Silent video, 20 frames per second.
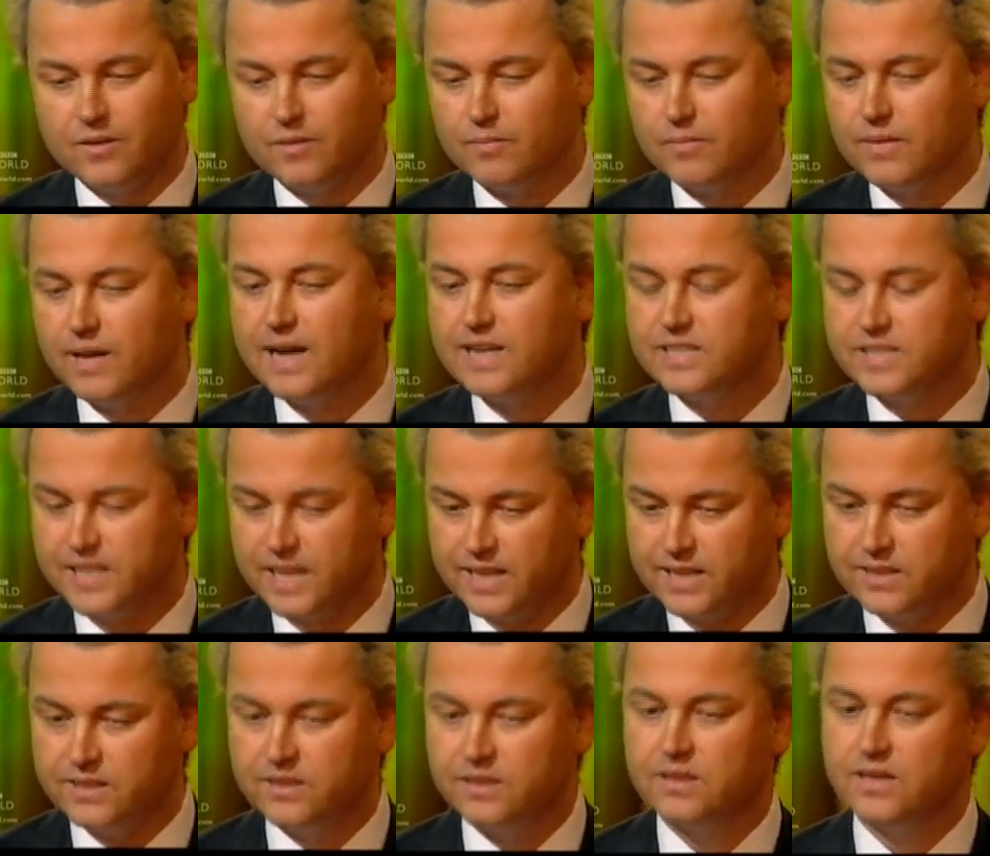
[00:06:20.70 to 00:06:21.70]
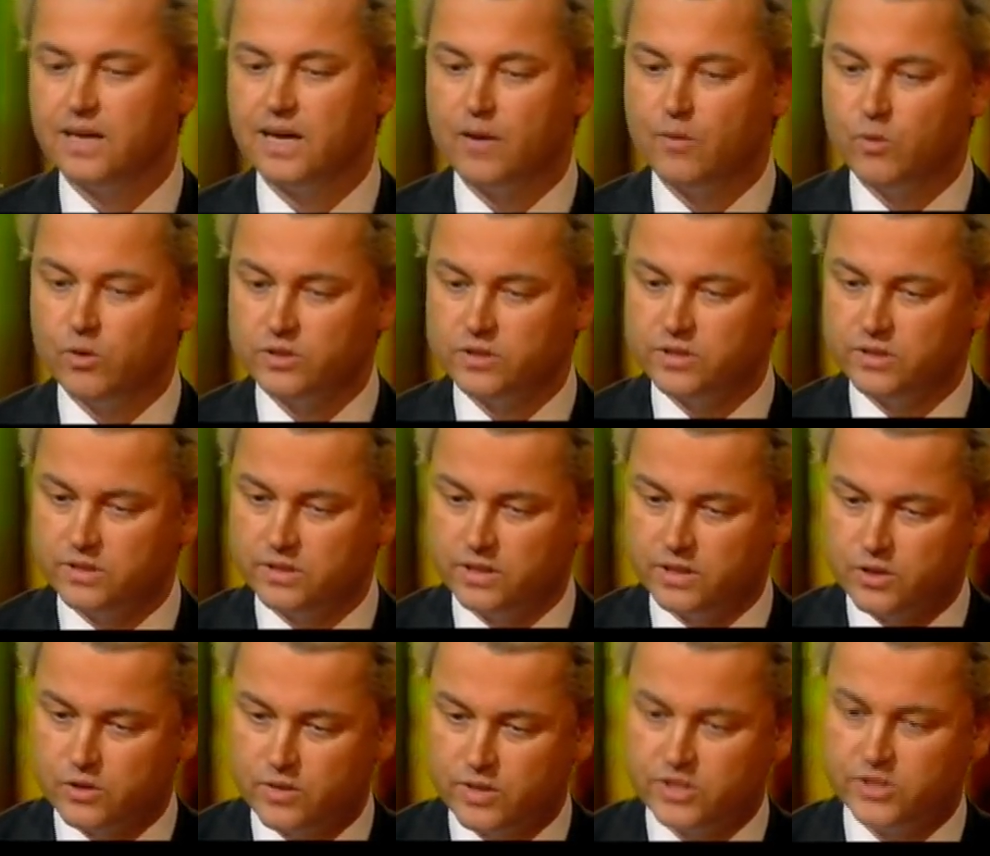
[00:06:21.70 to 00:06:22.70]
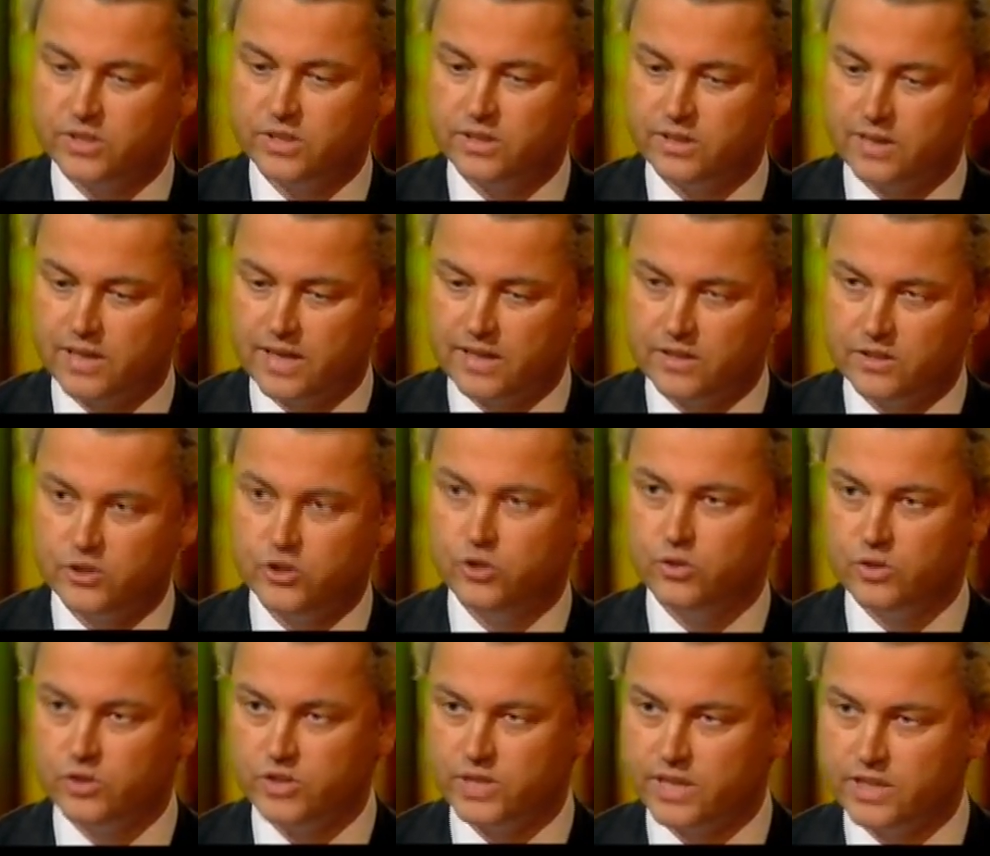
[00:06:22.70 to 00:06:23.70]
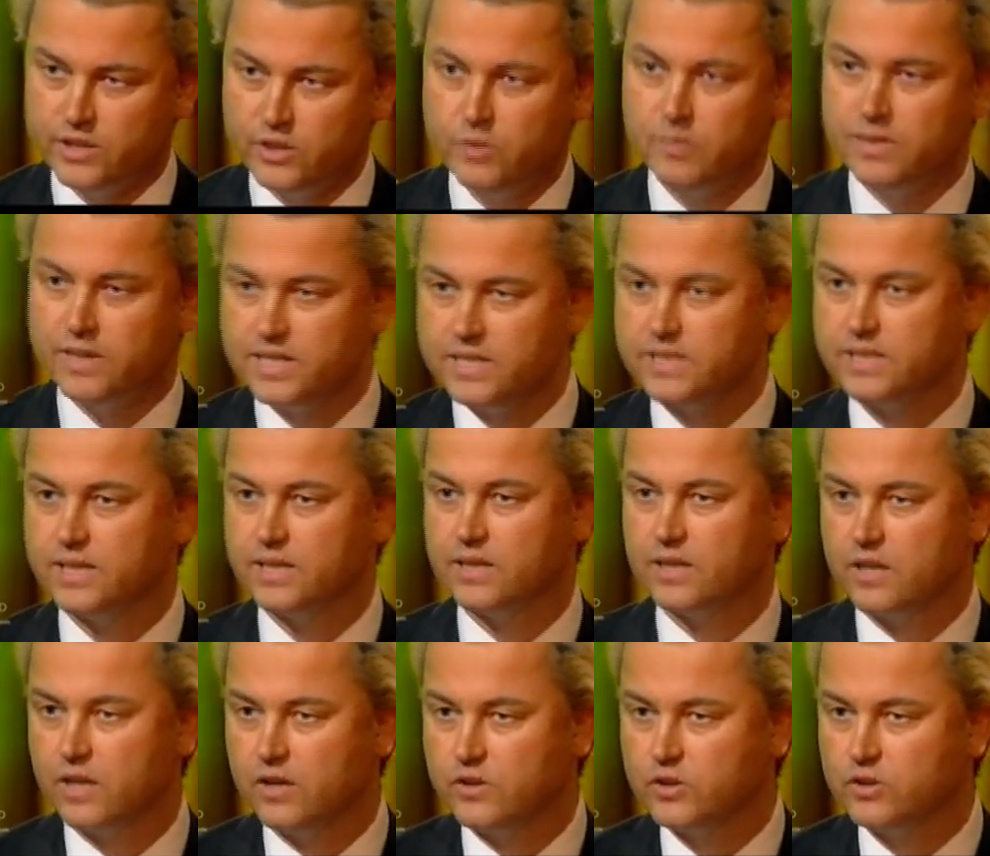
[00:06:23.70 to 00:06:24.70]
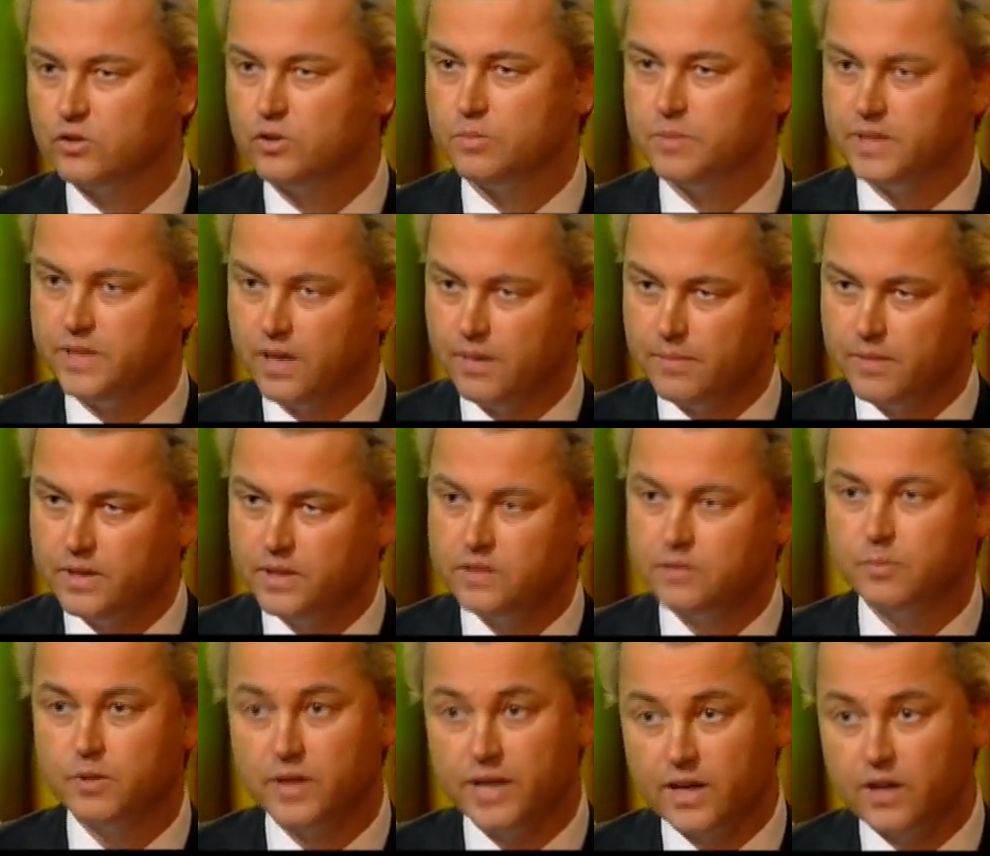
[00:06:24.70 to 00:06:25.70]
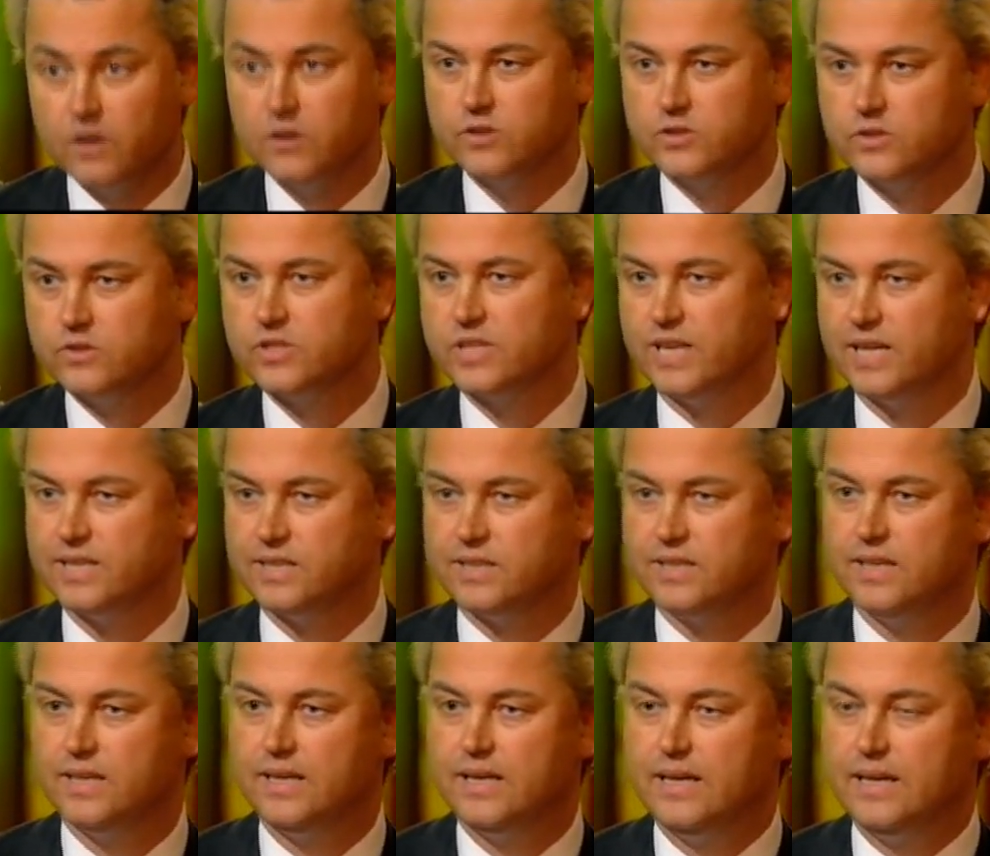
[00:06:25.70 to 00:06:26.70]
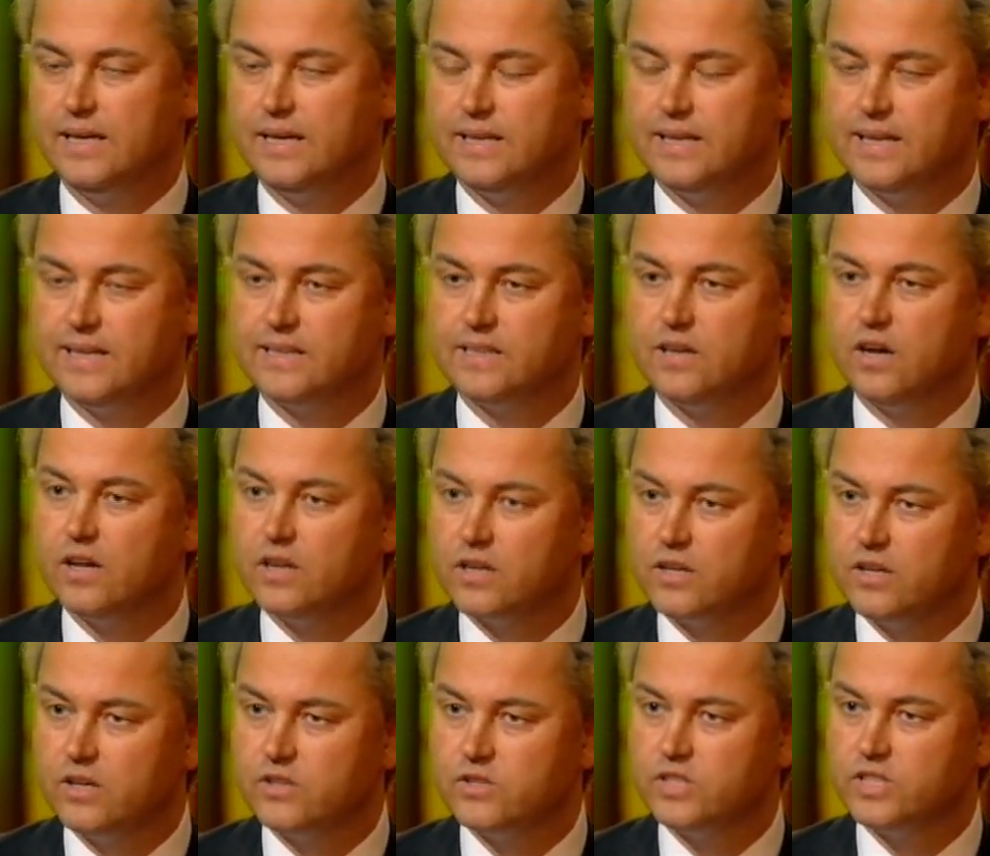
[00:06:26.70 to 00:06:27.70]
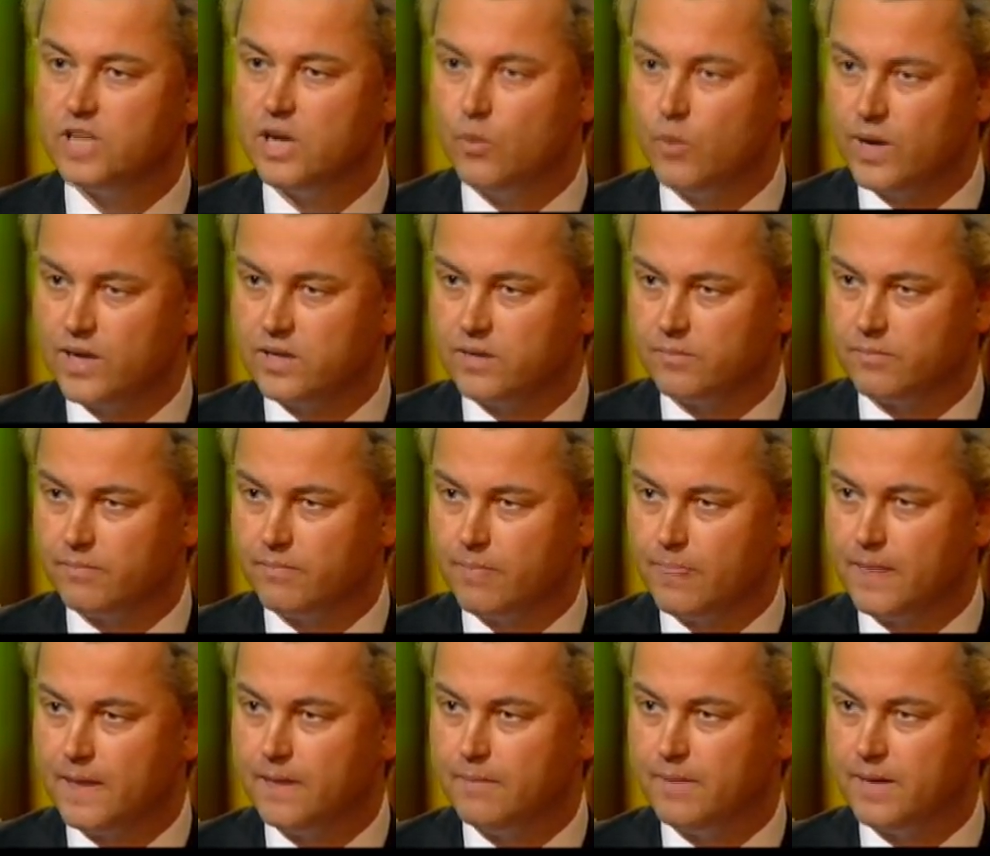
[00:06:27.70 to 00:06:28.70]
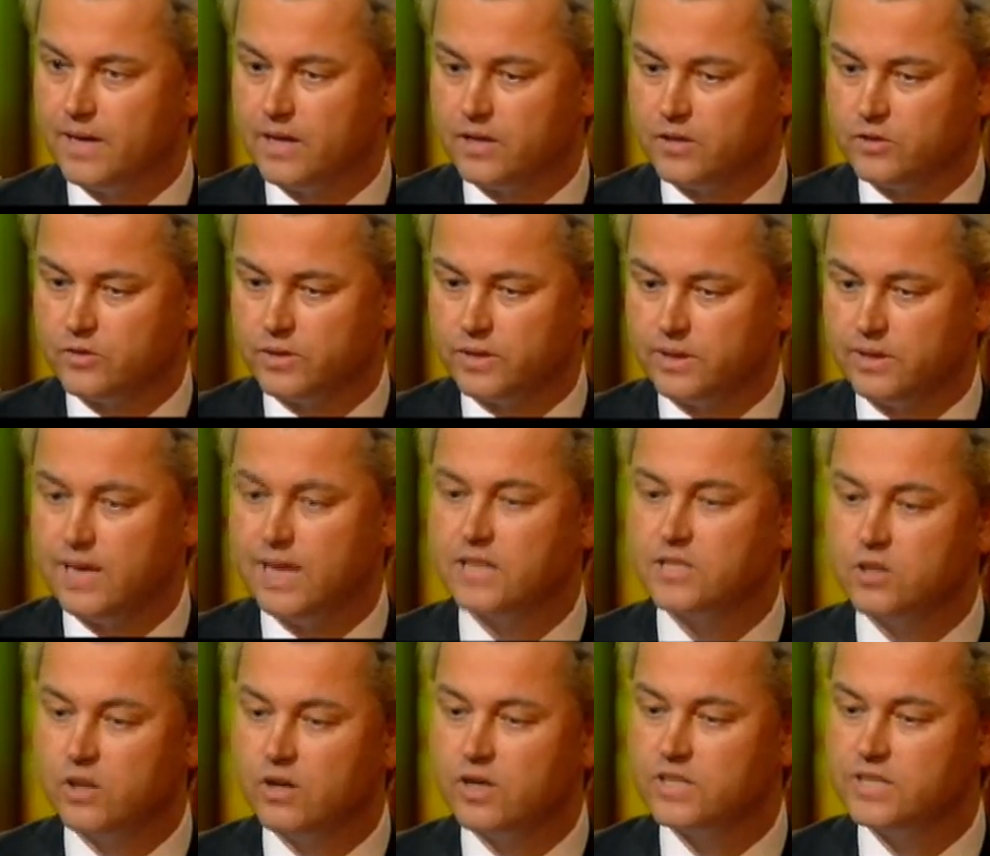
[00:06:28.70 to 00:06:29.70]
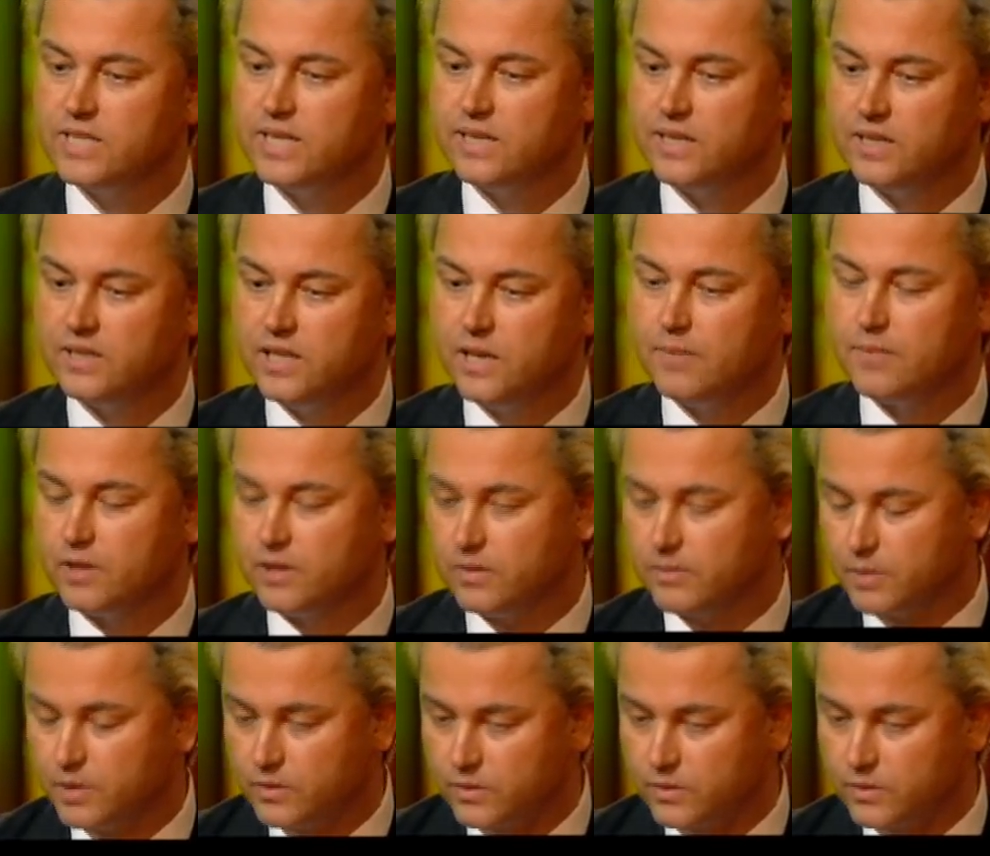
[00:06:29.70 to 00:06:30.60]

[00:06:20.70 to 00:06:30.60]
No, I said I want the Christian and the Jewish and the humanistic culture to be dominant, but I also said that other cultures are welcome in my country, as long as they are not dominant.